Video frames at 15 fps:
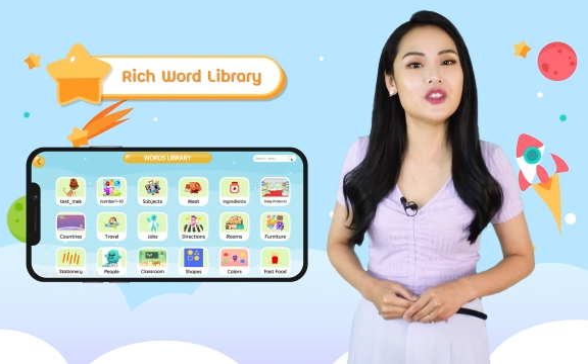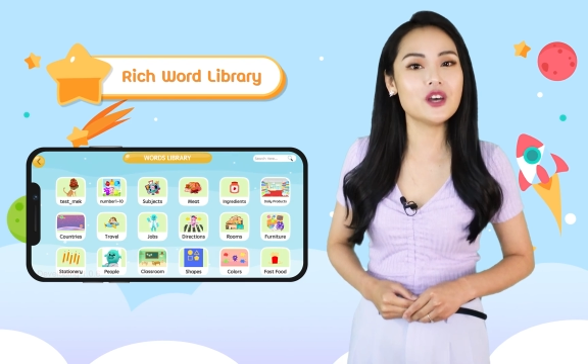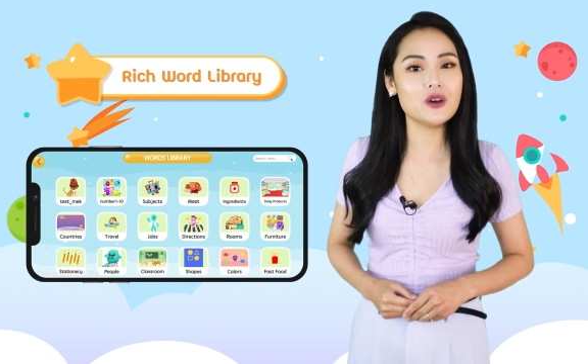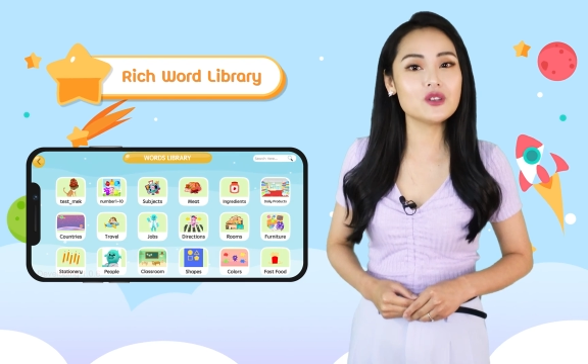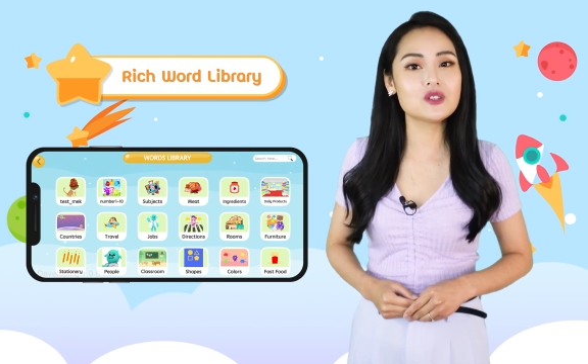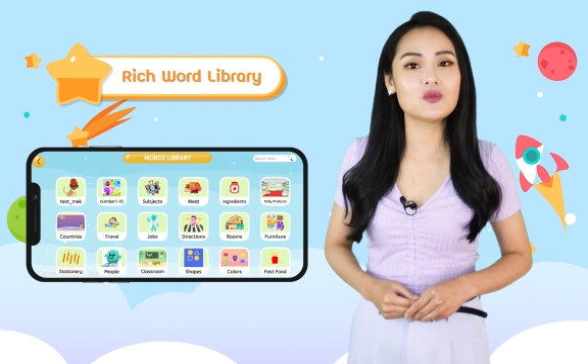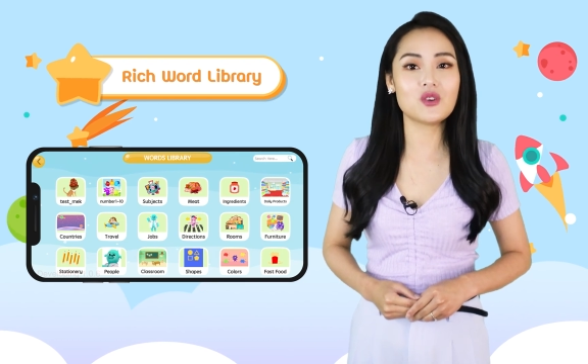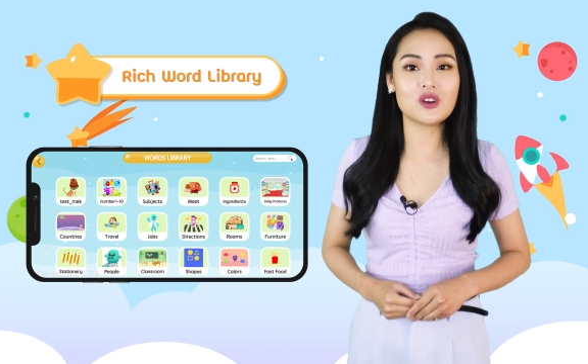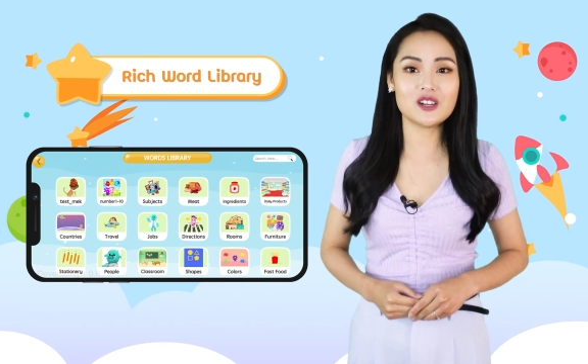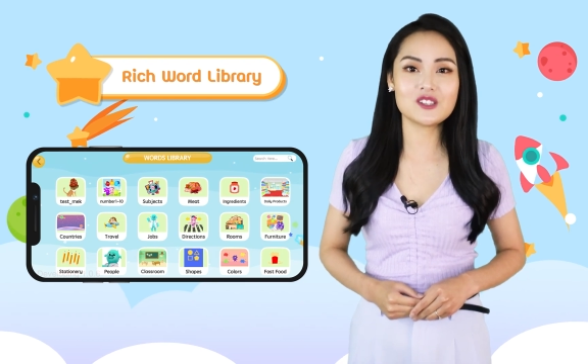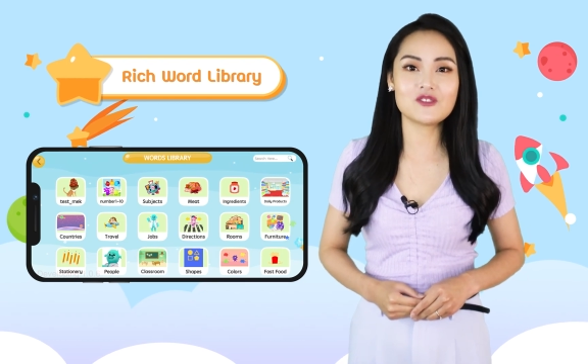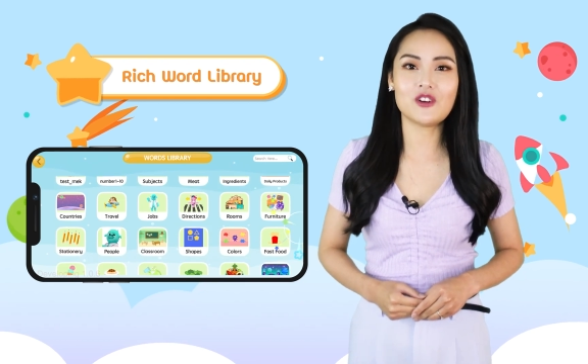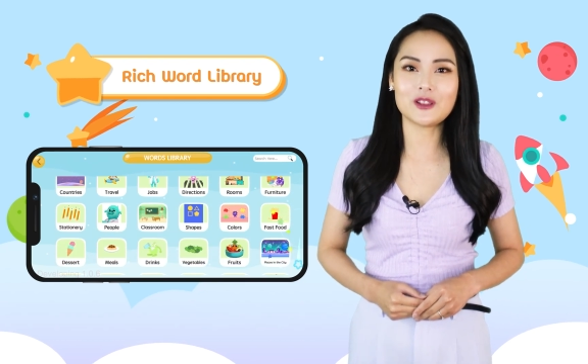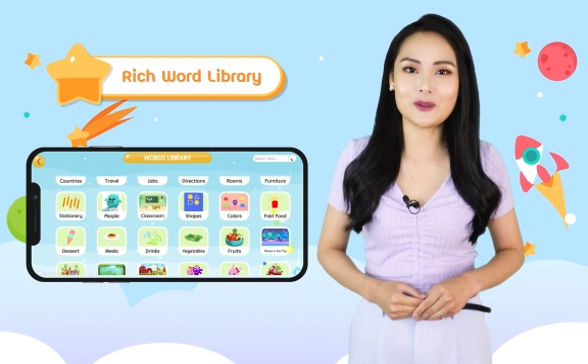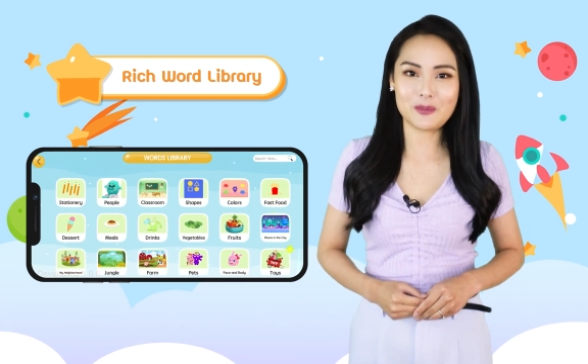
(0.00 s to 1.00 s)
those words
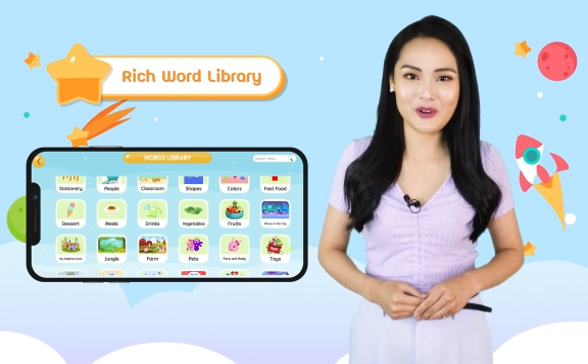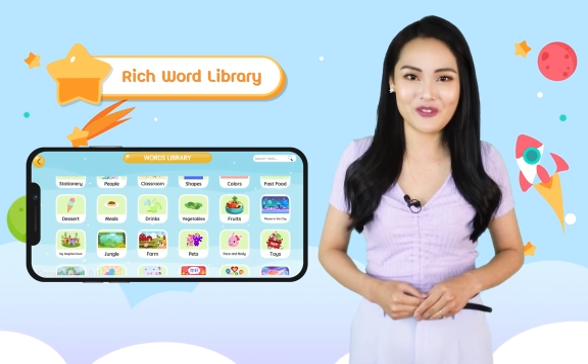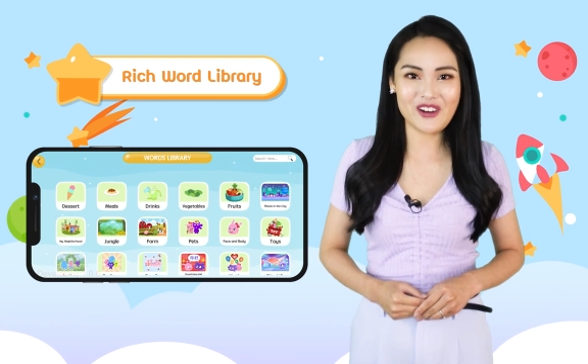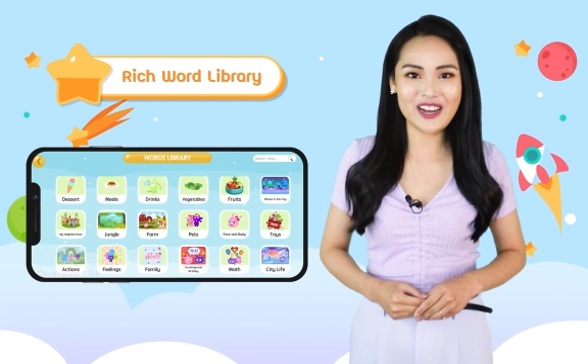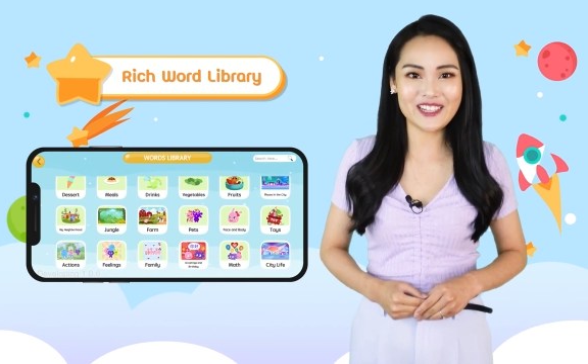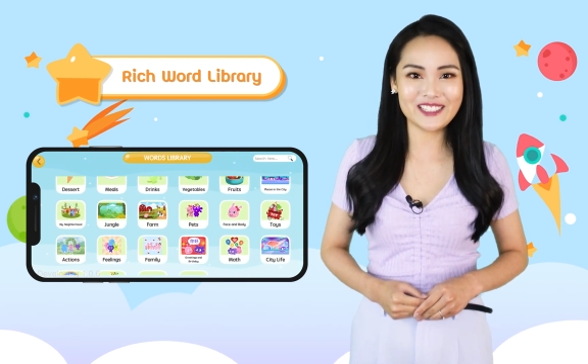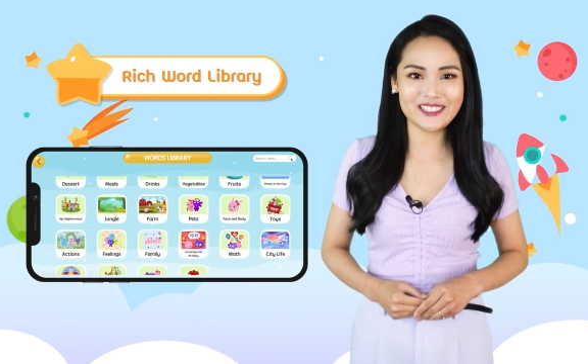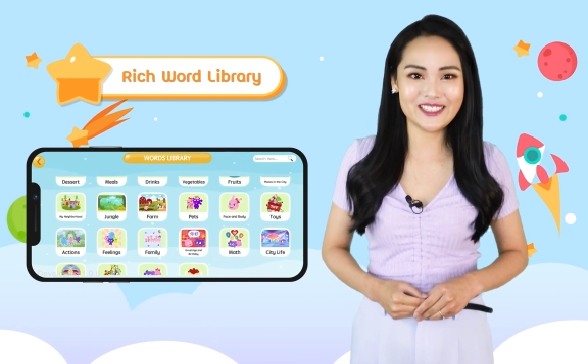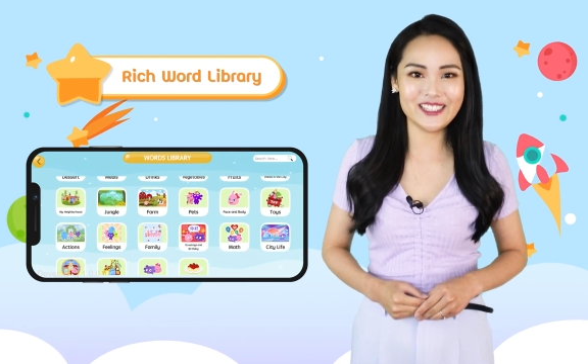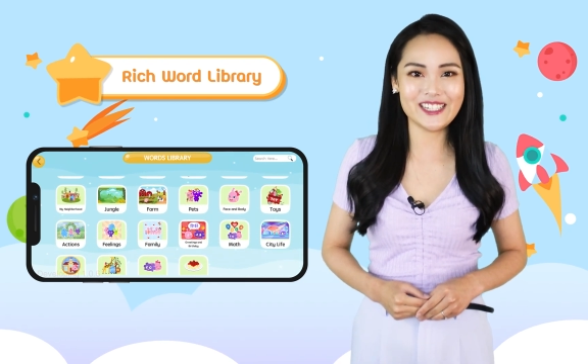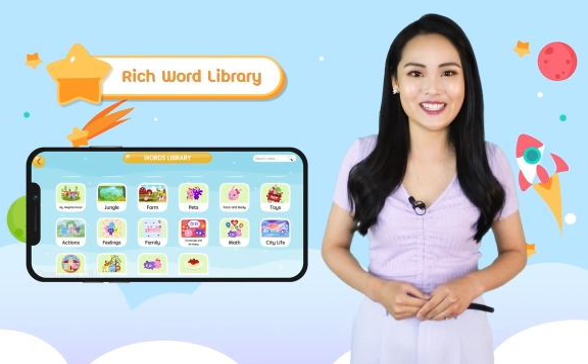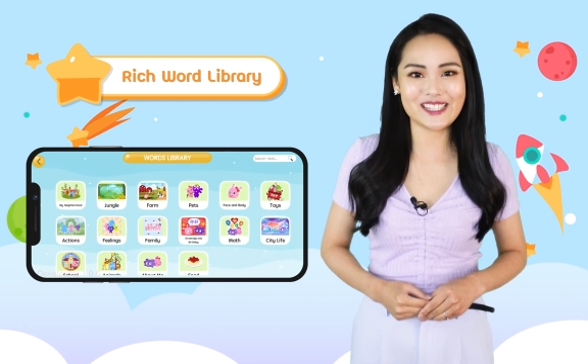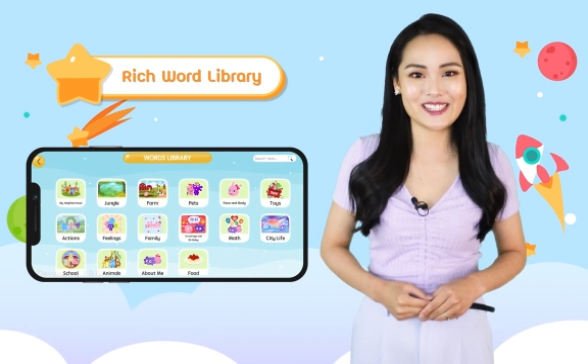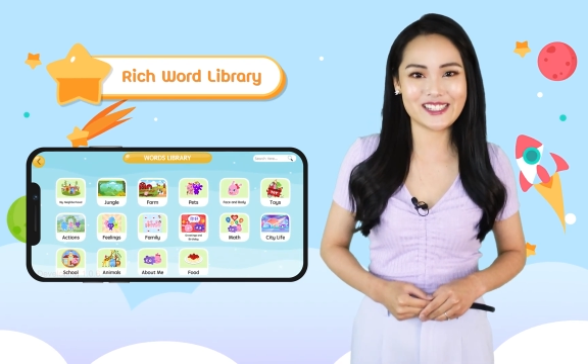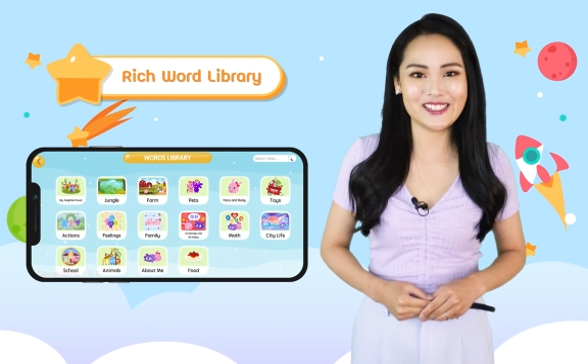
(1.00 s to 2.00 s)
from the provided
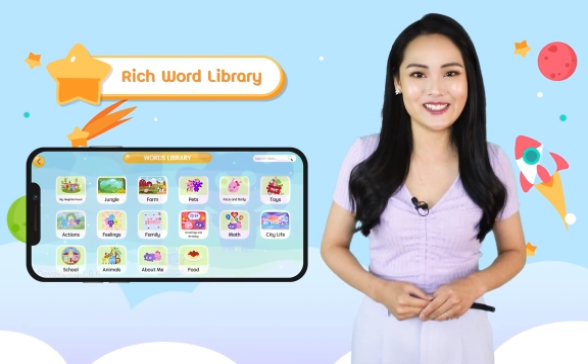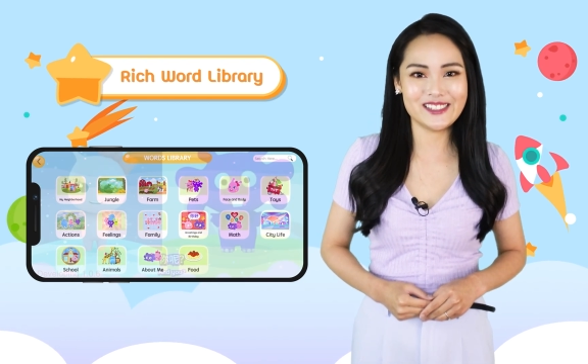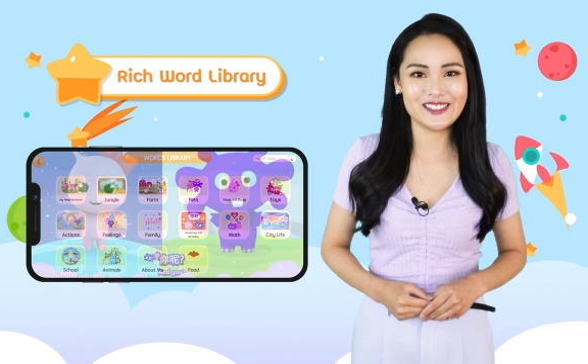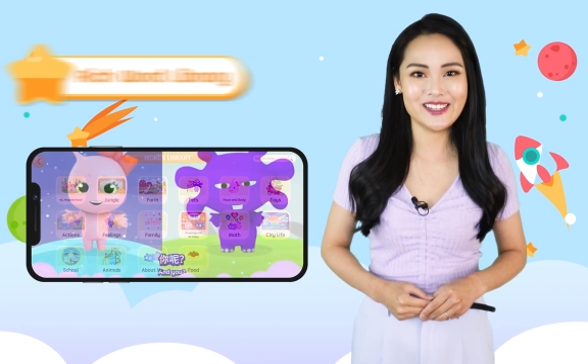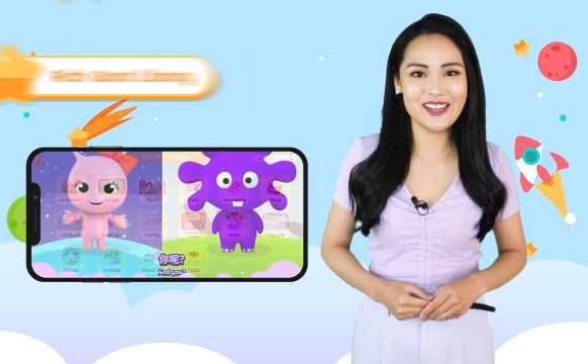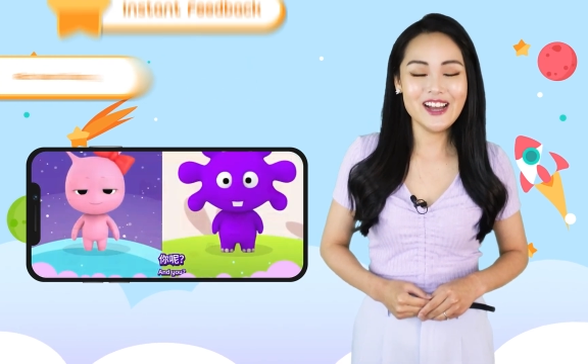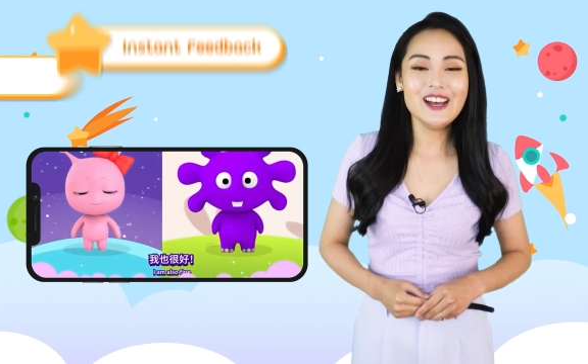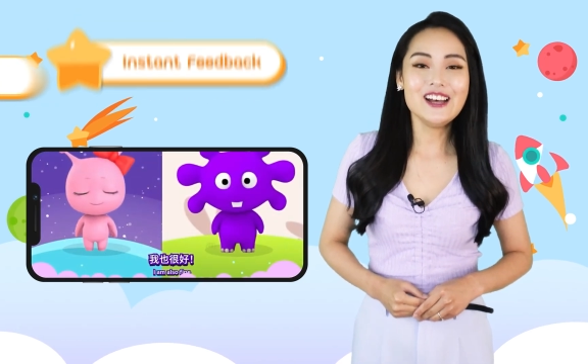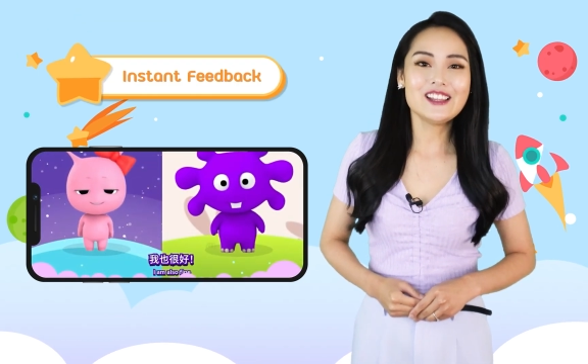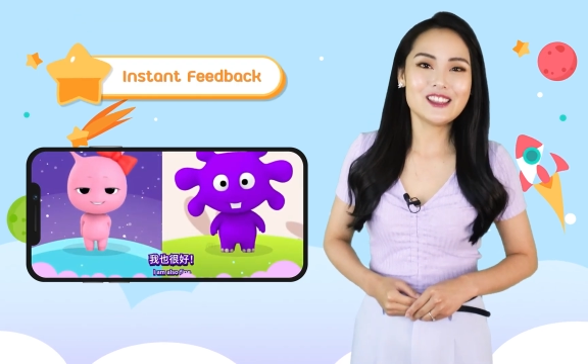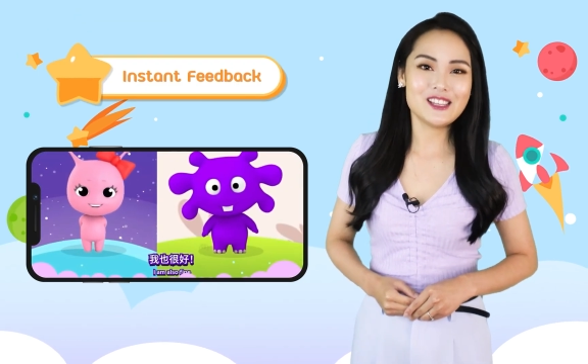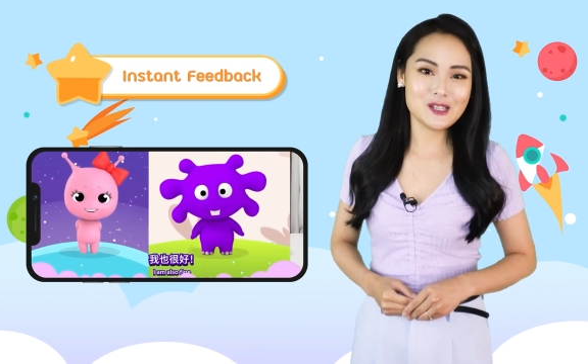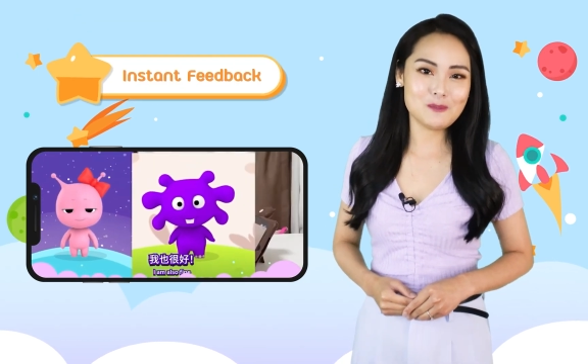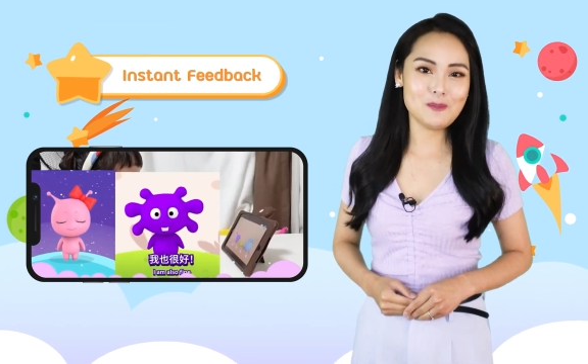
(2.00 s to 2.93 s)
list. The